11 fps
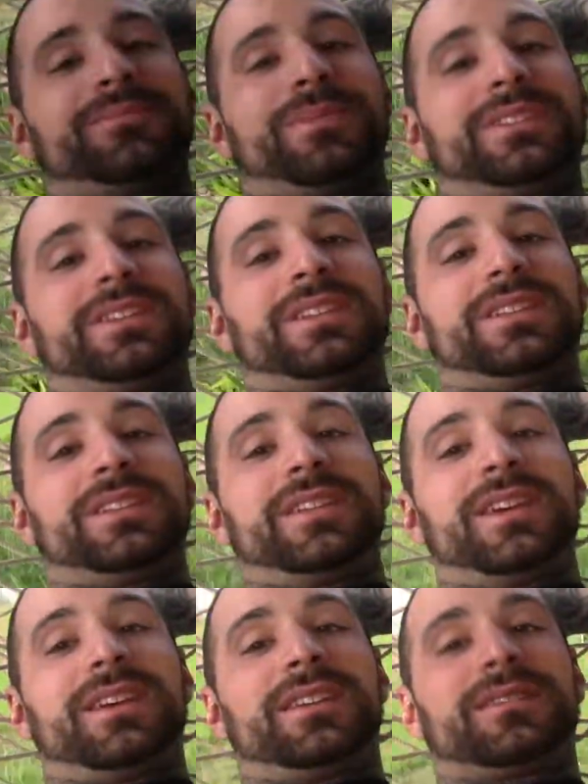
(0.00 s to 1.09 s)
but at the end of the
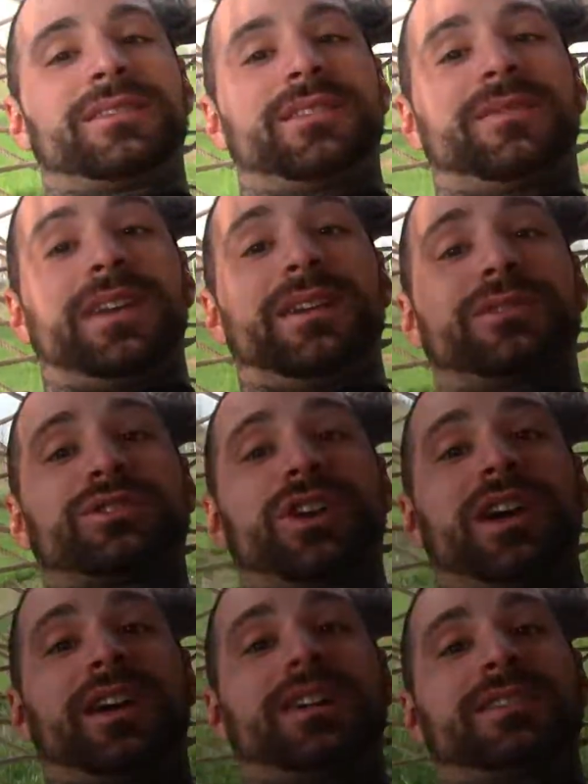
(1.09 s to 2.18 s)
day, if I never
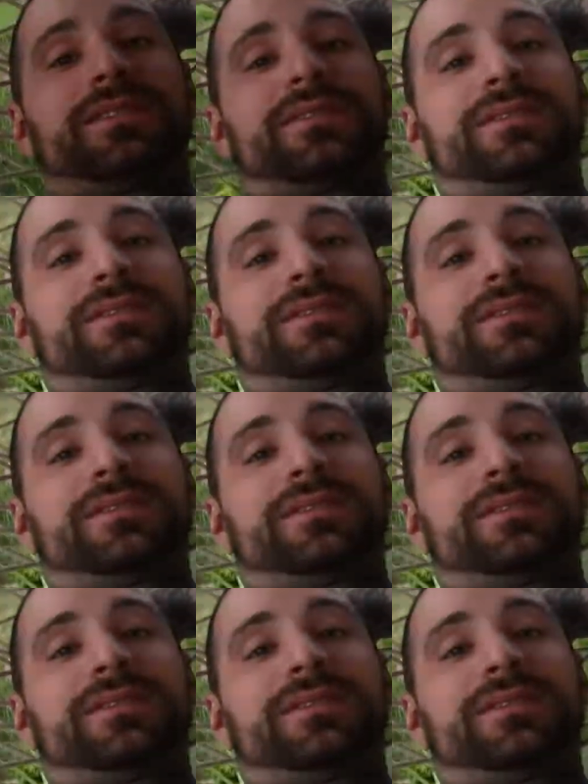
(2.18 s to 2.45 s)
tried,